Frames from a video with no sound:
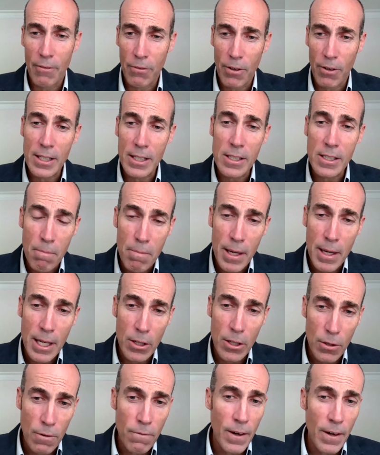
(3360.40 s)
and for us to meet
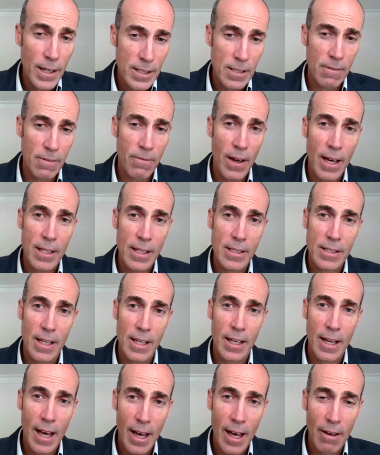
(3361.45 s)
you face to face
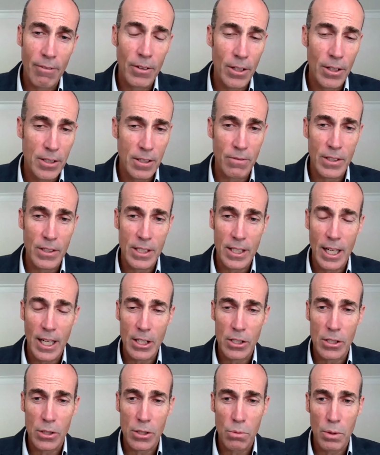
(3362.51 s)
and have lots of
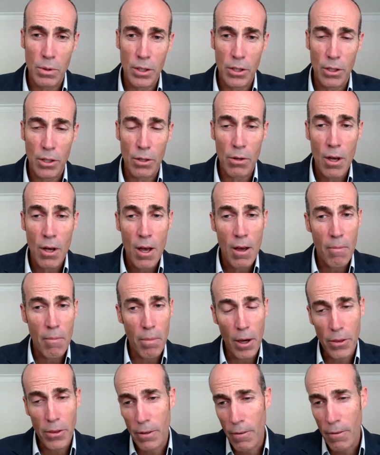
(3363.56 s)
discussions with you,
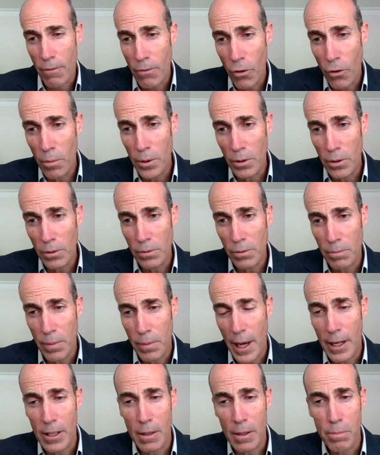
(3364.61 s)
both in the formal
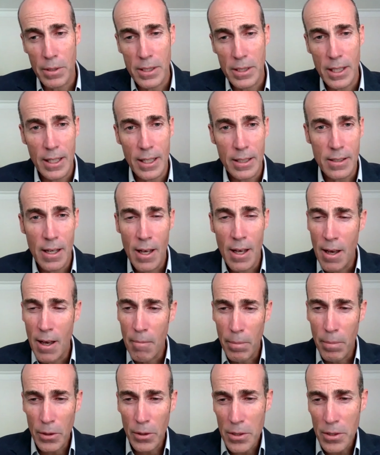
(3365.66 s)
part of the proceedings,
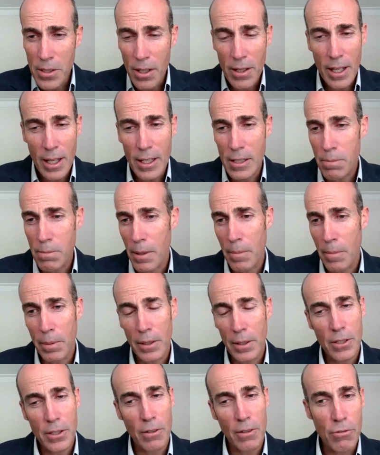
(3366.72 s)
but also then as people are
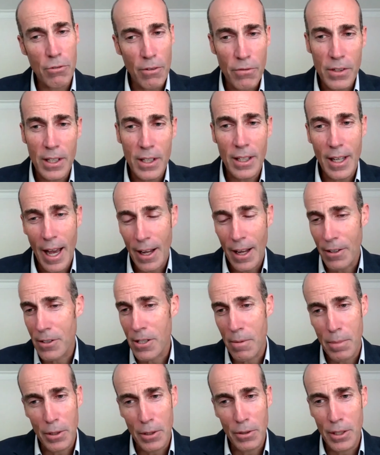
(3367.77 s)
sort of drifting out to
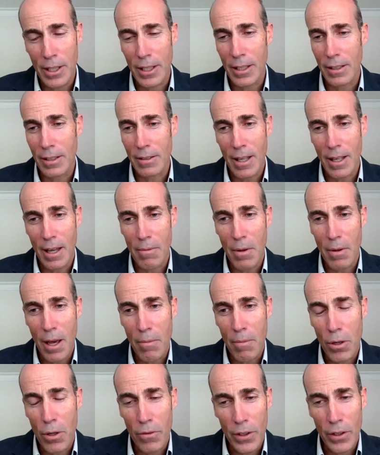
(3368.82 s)
the building
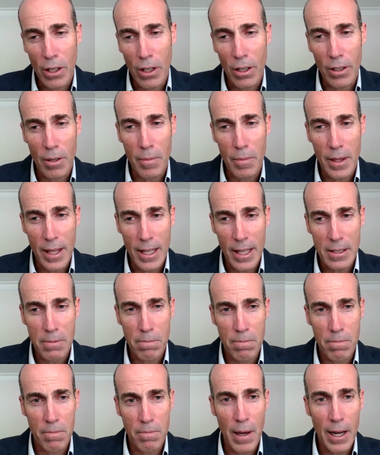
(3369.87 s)
and moving on. I mean, that's
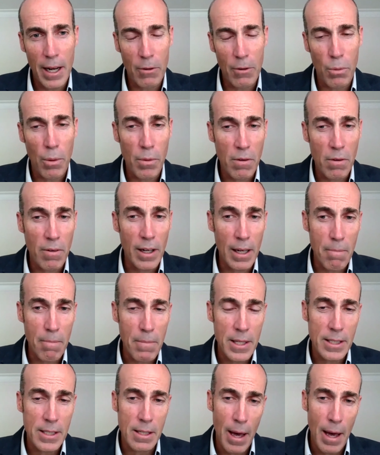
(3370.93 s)
part of what we really
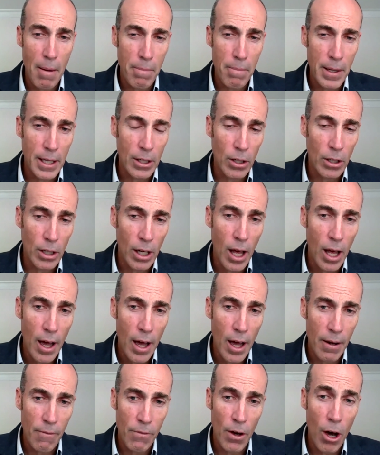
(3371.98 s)
miss about being
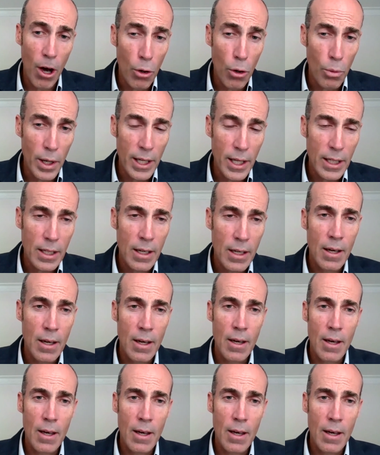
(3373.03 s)
online for O-Week.